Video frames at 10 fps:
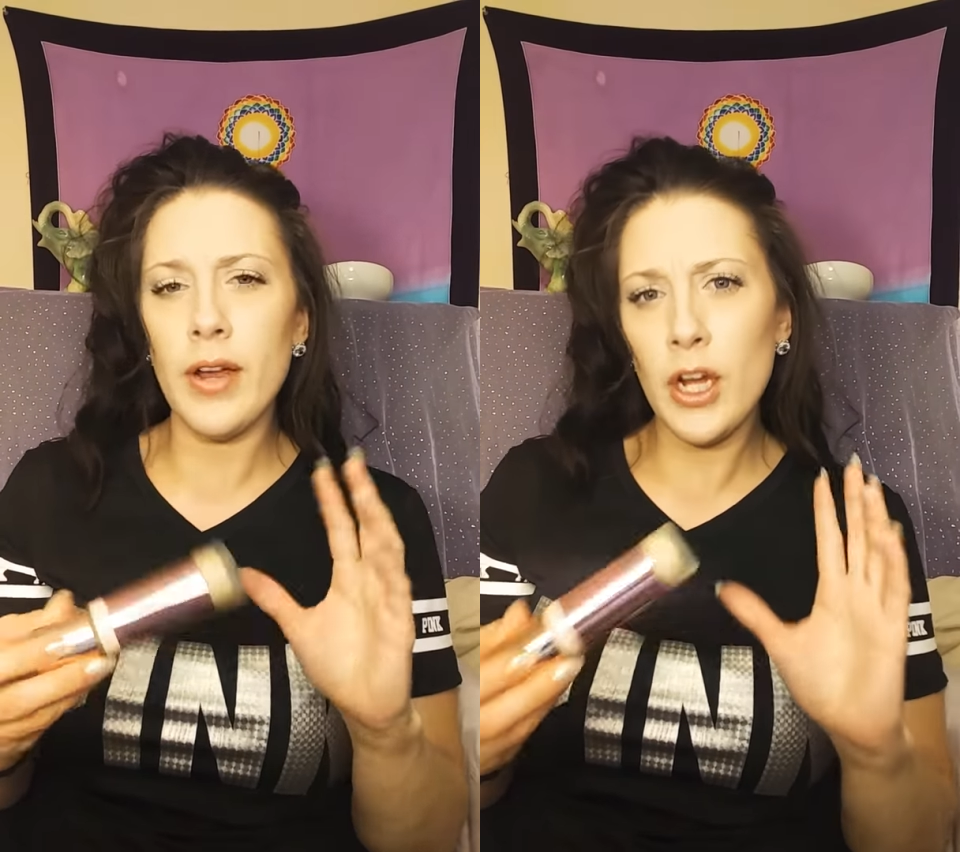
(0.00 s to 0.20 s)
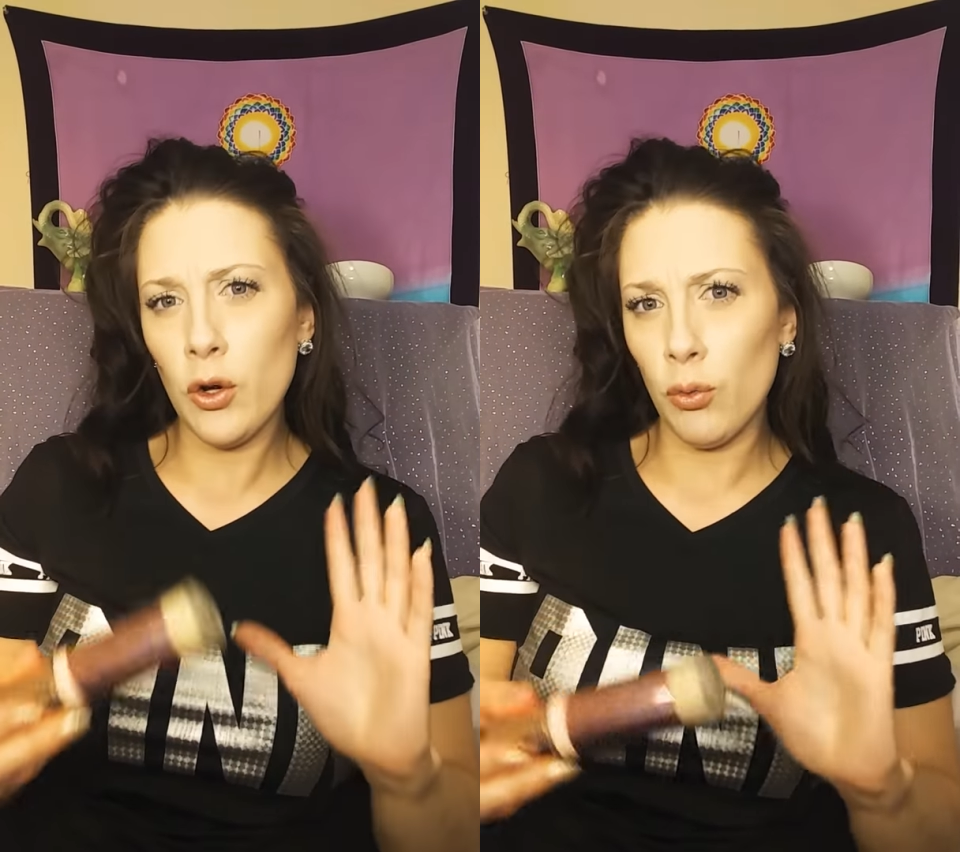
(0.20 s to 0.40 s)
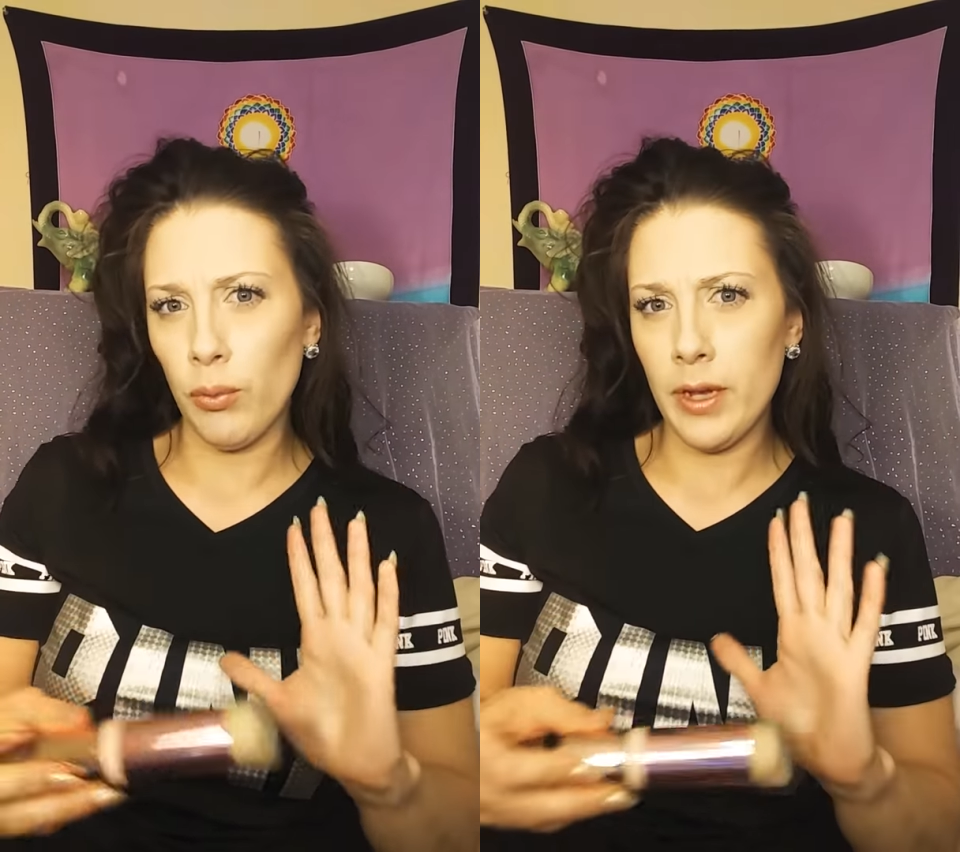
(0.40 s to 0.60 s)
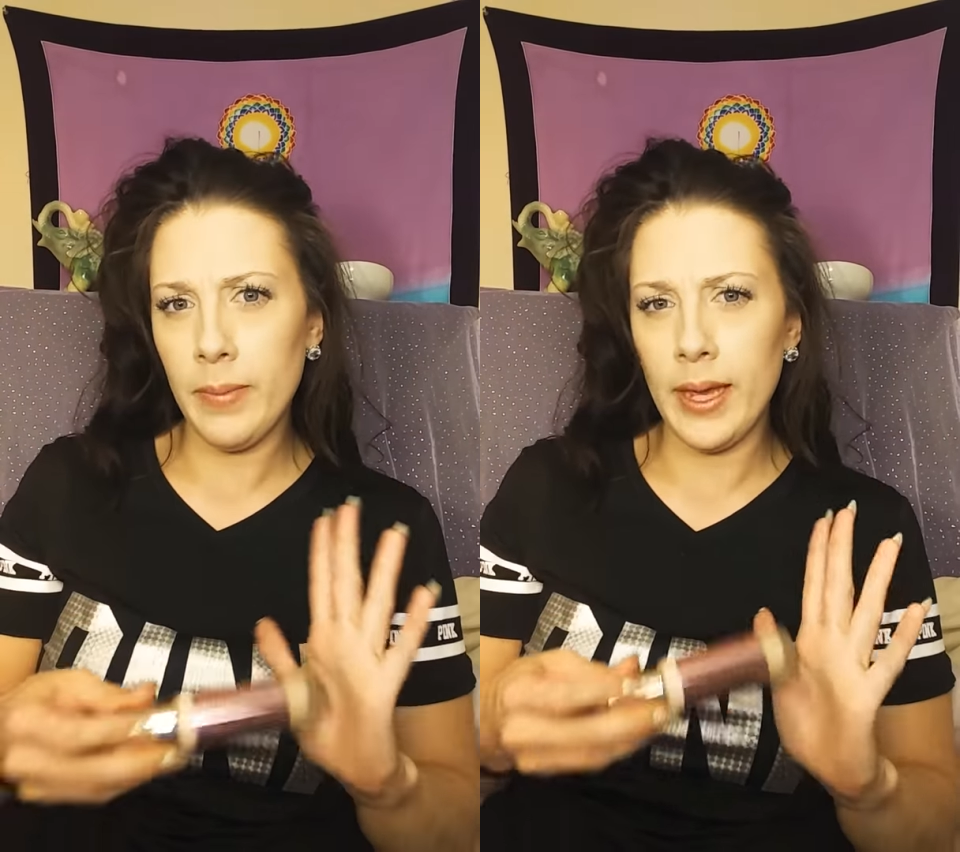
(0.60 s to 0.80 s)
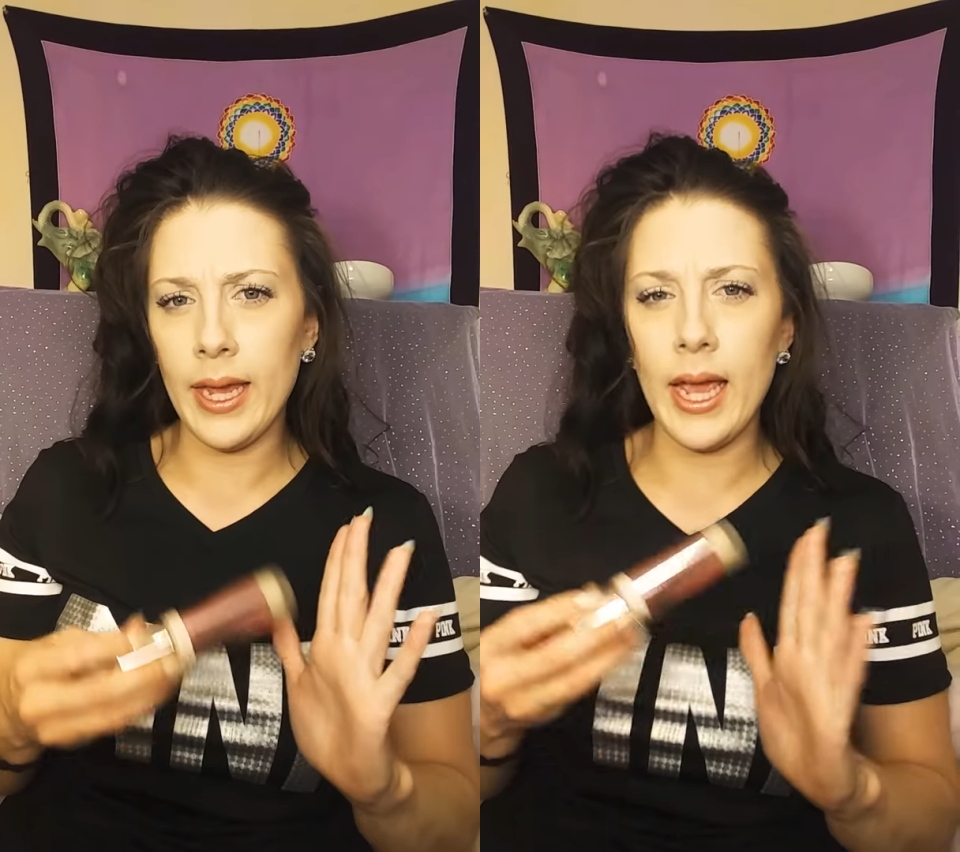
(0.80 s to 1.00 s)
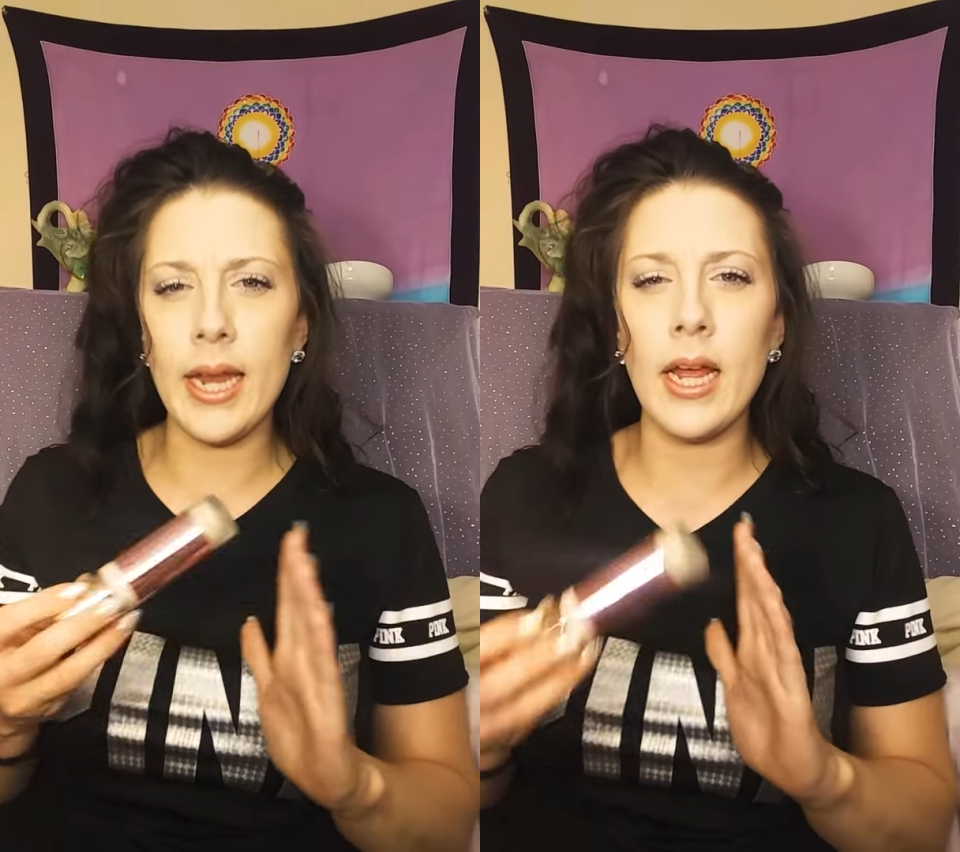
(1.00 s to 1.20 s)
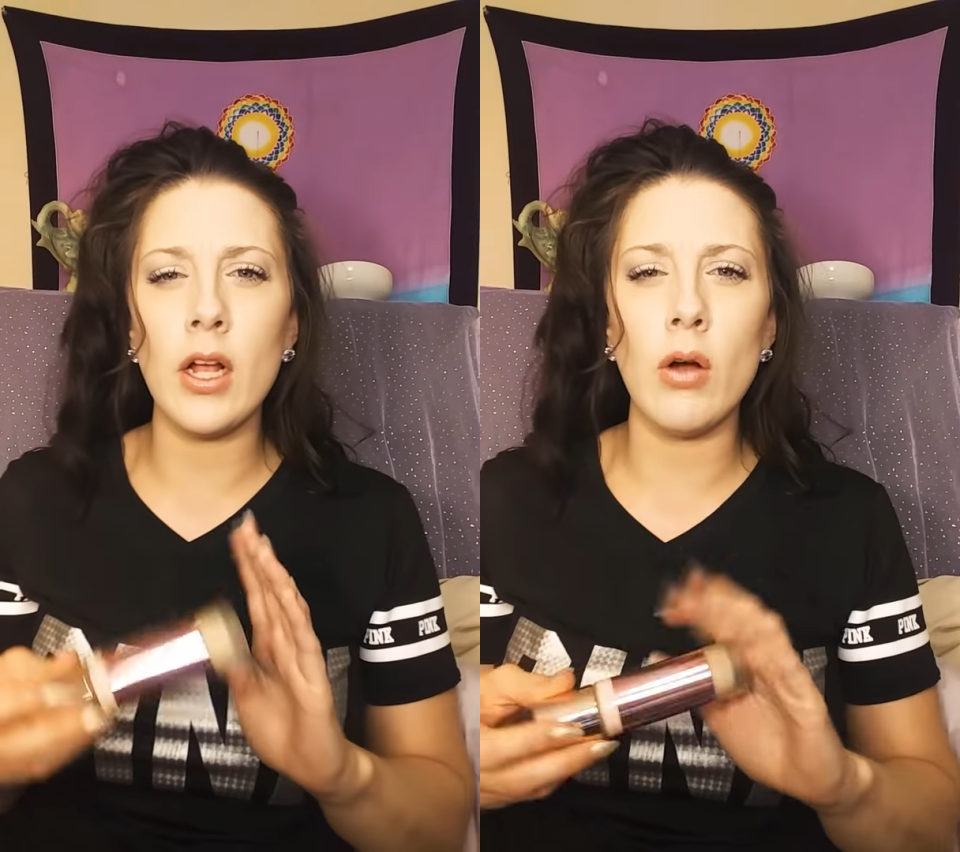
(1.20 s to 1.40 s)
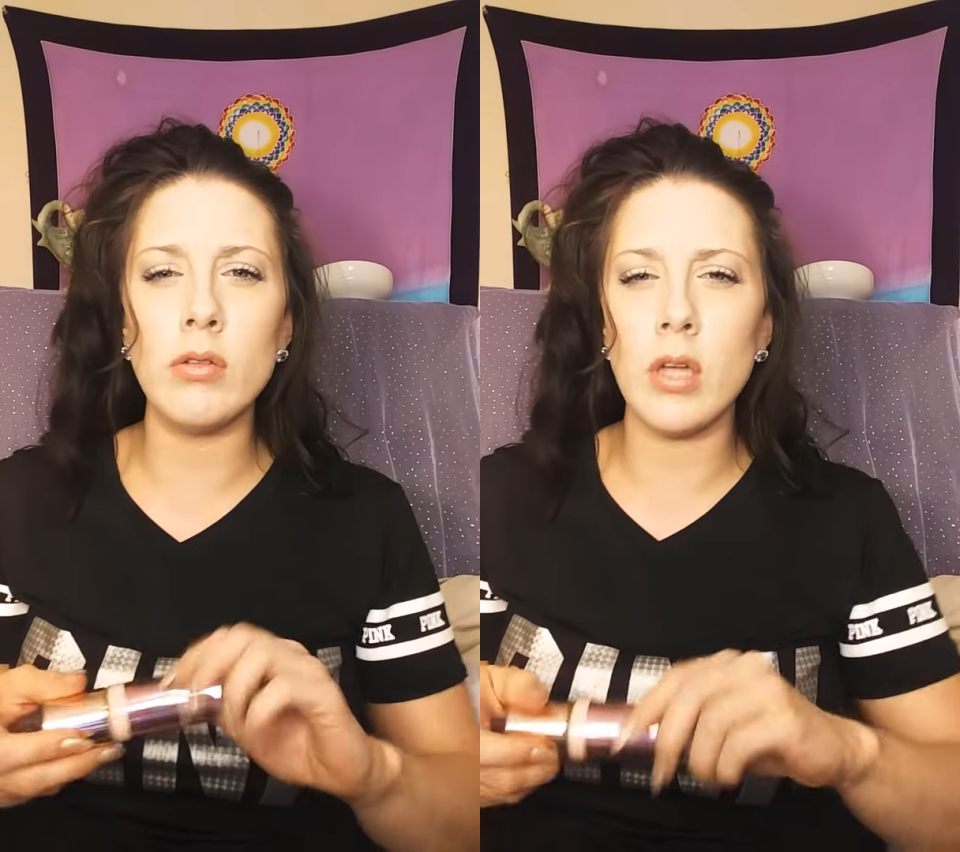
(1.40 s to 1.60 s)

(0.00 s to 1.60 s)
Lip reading: creamy, and it goes